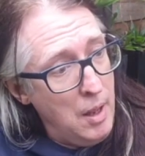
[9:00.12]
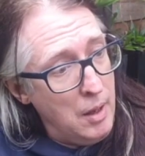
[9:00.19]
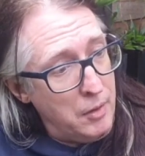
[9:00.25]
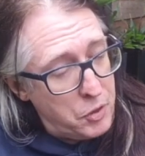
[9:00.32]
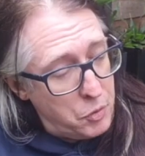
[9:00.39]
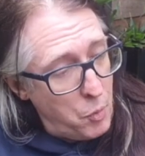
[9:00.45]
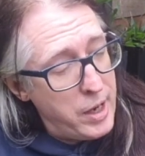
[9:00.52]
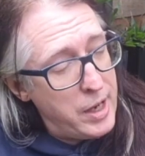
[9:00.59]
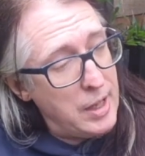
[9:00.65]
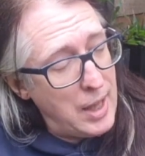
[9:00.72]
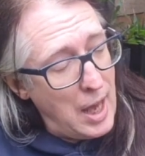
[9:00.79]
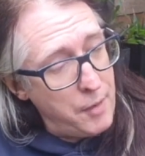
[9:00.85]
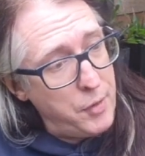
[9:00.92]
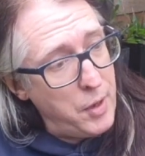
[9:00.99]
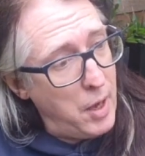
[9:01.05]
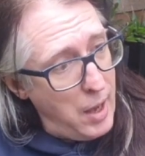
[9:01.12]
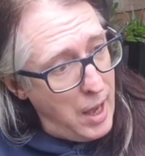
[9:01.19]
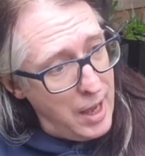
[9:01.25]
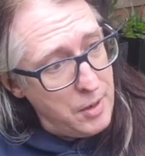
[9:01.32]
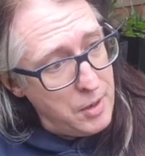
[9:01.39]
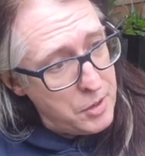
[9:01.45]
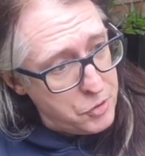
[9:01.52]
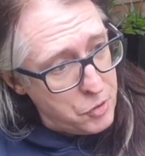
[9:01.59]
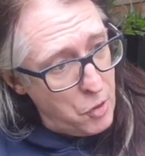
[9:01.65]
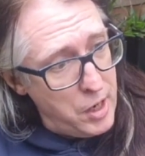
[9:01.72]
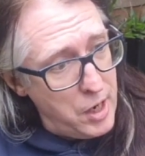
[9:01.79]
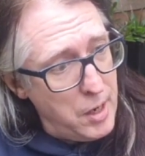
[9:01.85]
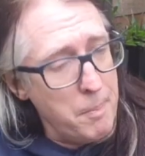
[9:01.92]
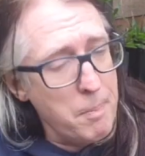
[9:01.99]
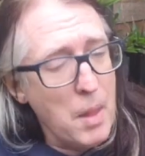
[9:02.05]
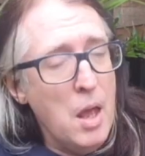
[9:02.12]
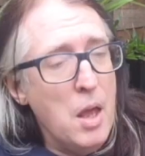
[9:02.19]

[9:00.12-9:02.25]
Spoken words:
Lithuania, Latvia, and Estonia.